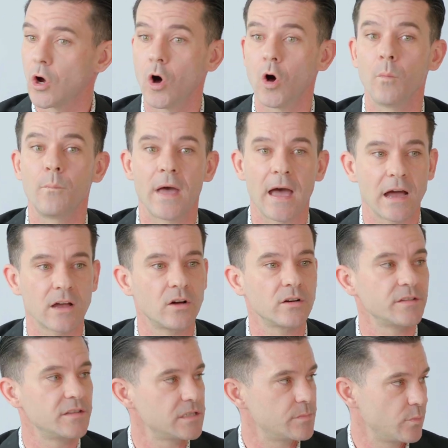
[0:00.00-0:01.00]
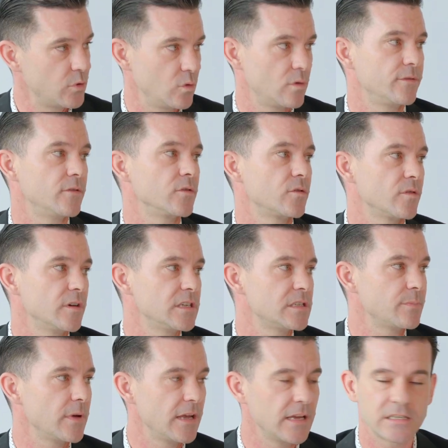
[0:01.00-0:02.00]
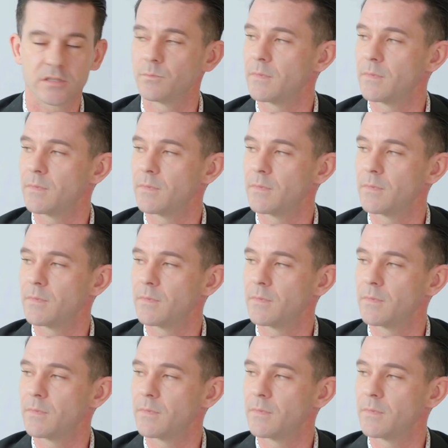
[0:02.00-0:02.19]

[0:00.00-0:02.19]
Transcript: all back onto this beautiful green space,